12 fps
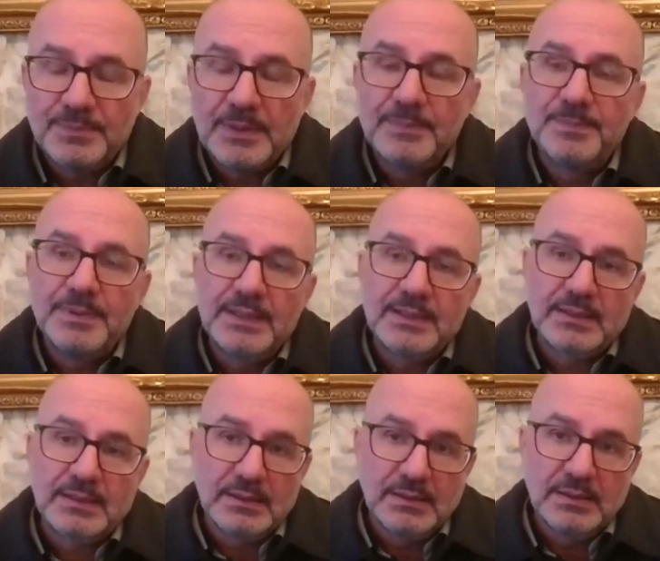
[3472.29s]
public
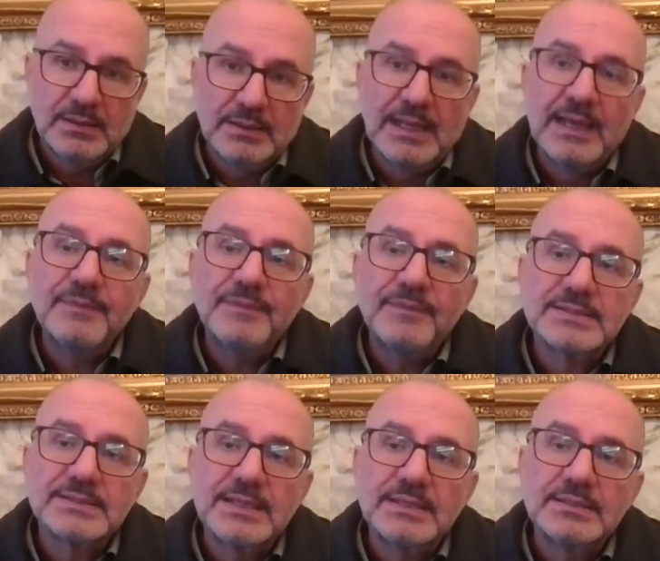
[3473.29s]
life, let's
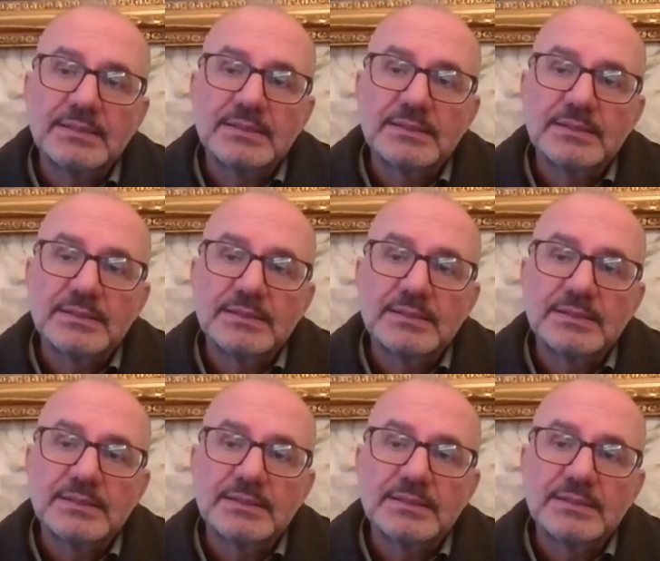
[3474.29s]
say,